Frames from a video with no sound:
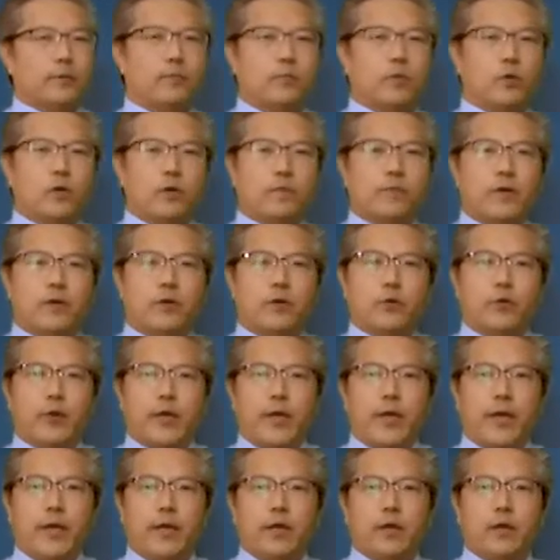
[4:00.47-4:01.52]
more of a
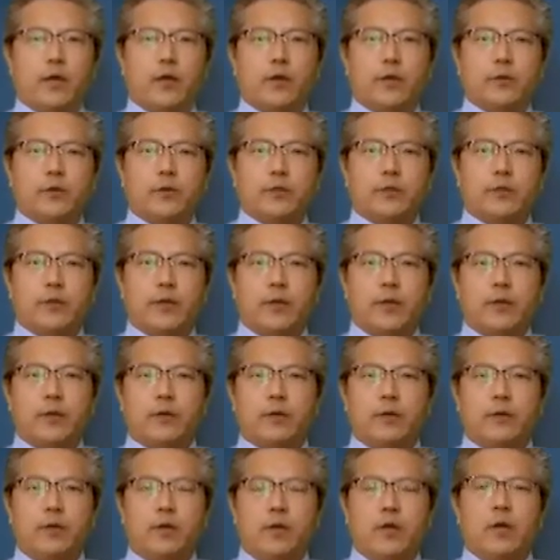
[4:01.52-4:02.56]
gray color
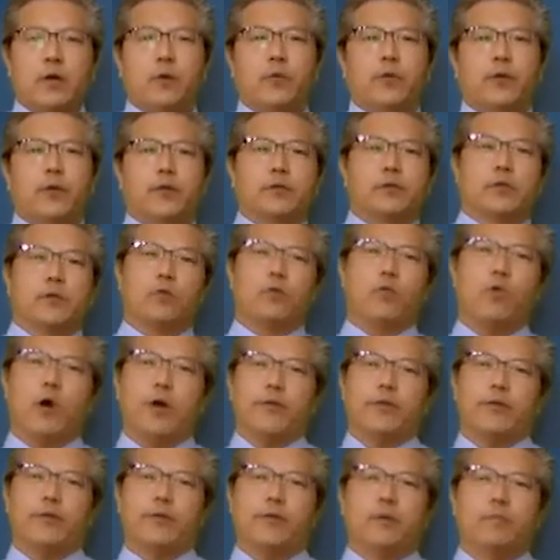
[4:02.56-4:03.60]
scale, whereas the
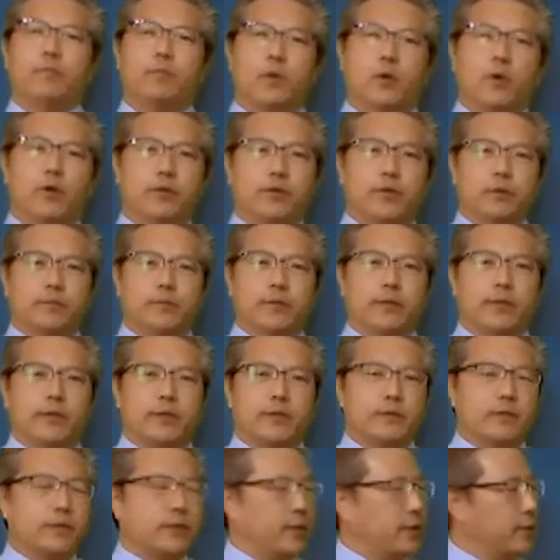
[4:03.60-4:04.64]
quaternary ammonium
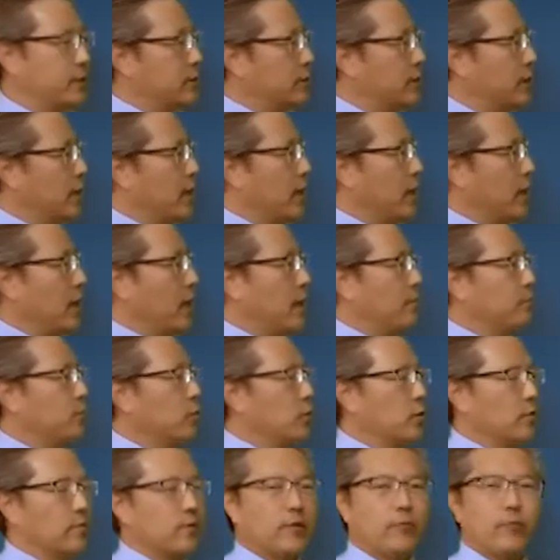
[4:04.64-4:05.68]
test kits have
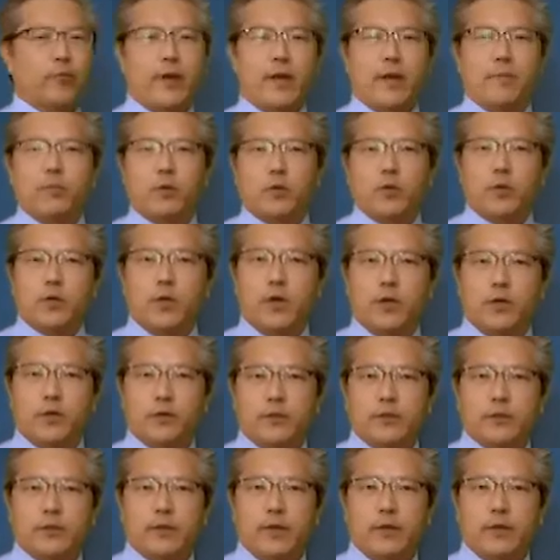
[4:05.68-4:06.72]
more of a rainbow color
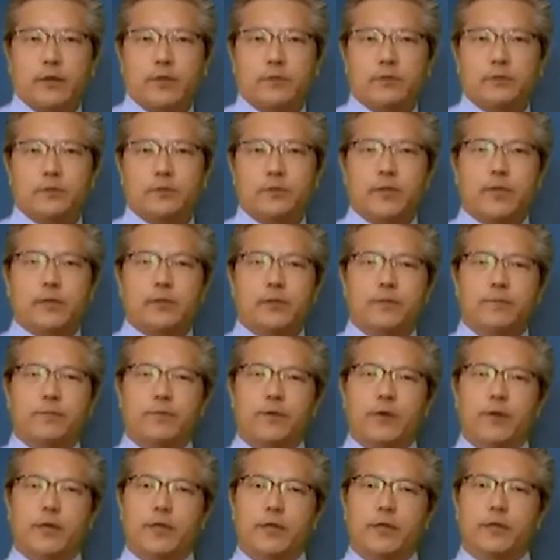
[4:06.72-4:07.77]
scale. So that's a
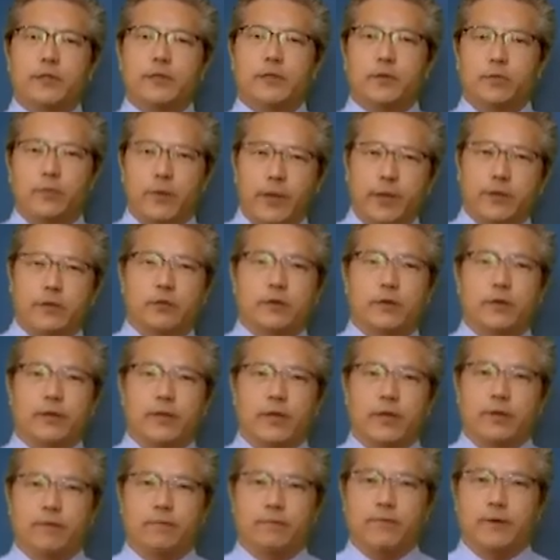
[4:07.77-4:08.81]
very easy way to
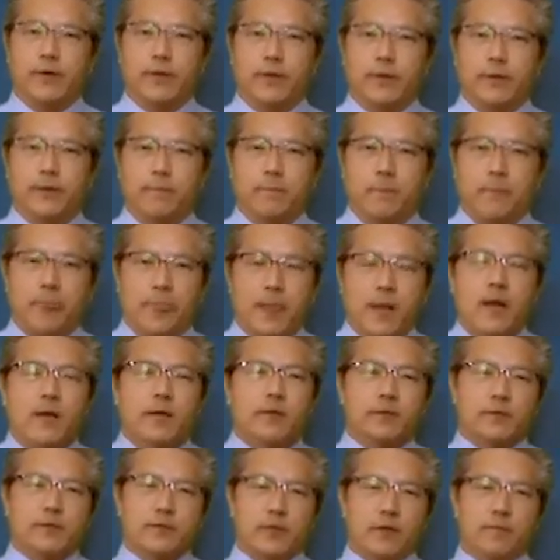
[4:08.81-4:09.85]
identify it.
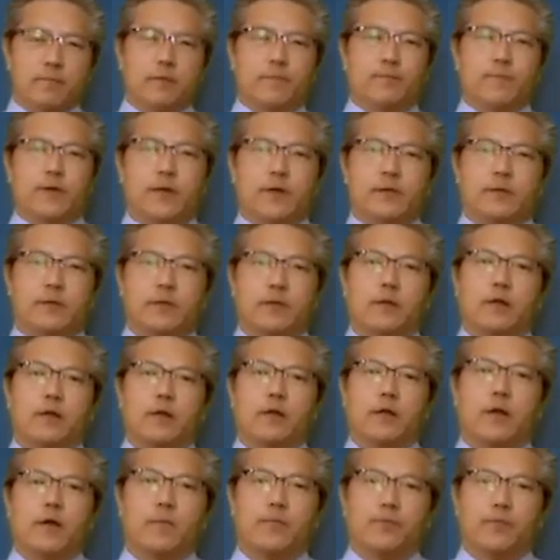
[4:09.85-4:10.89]
Some of us at
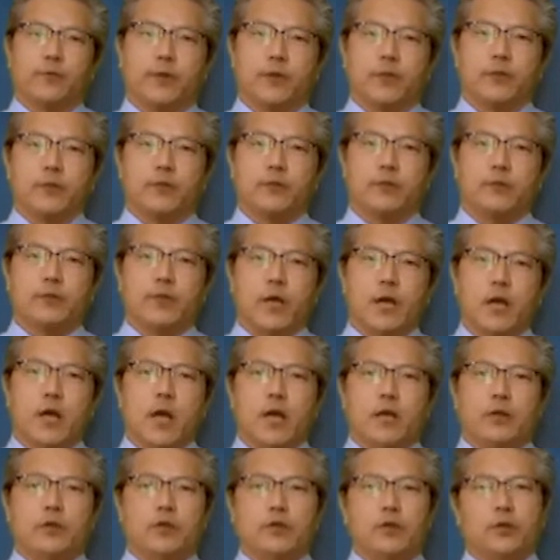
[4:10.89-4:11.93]
our operations
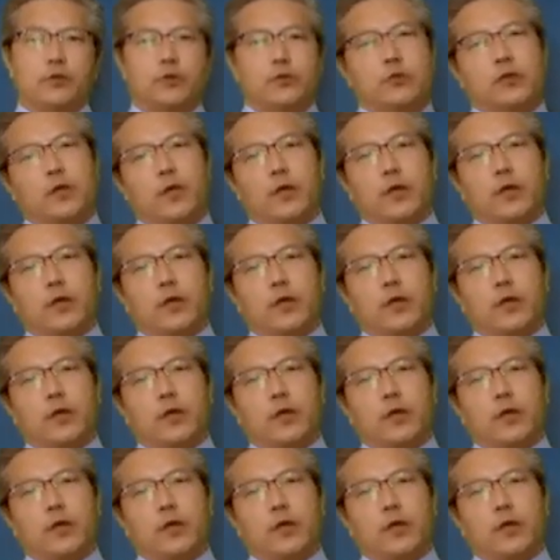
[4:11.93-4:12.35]
use